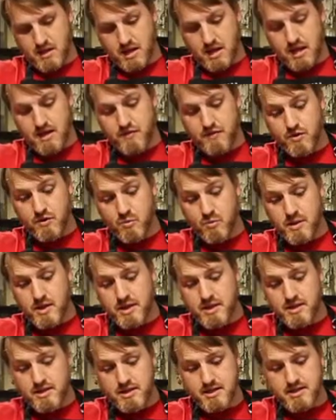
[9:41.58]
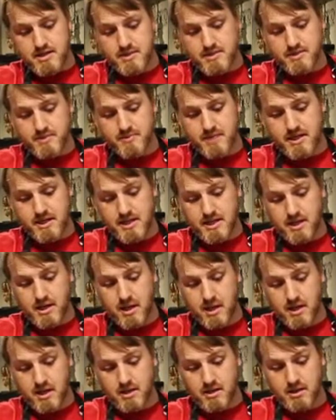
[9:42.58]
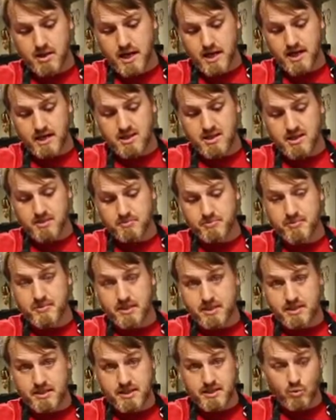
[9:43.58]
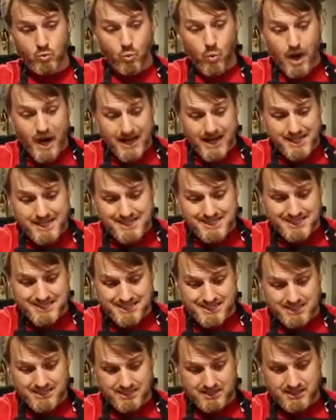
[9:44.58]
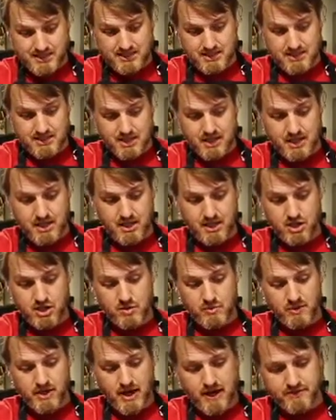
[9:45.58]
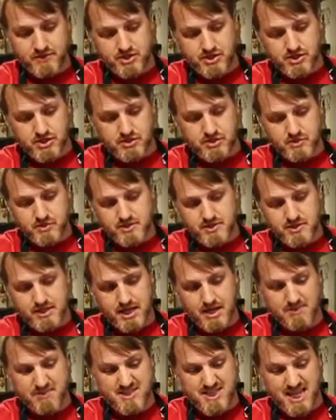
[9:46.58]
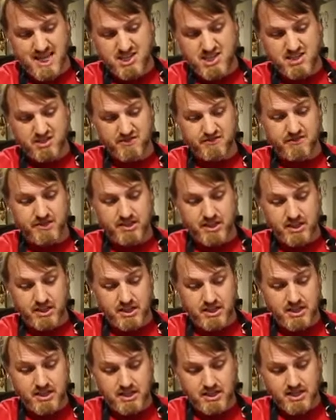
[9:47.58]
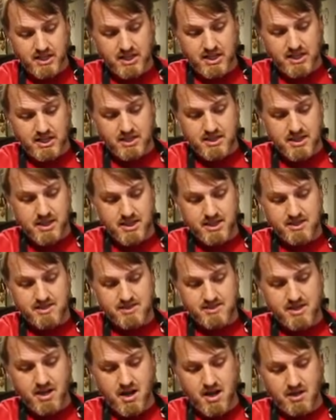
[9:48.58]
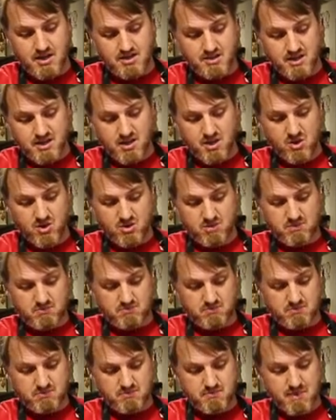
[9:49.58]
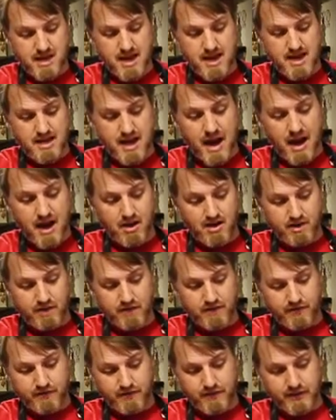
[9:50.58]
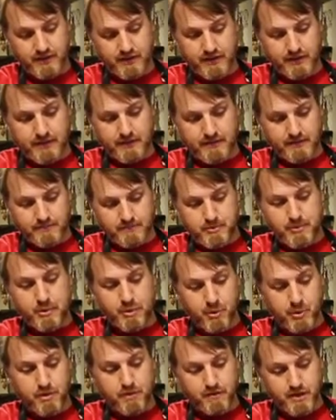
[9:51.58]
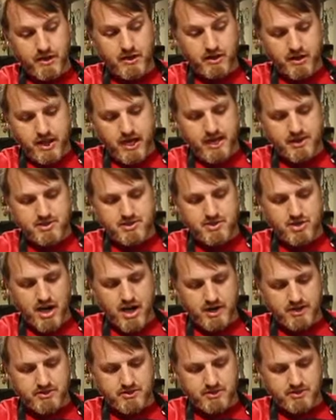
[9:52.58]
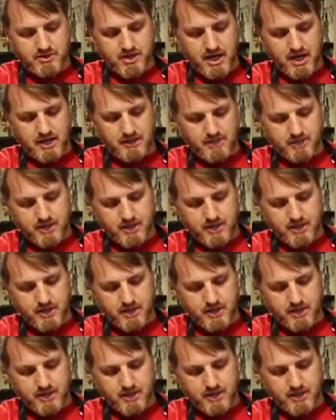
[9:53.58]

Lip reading: If you wanted this to be like completely white, then you would have to use imitation vanilla that is not, made out of pure vanilla extract, right?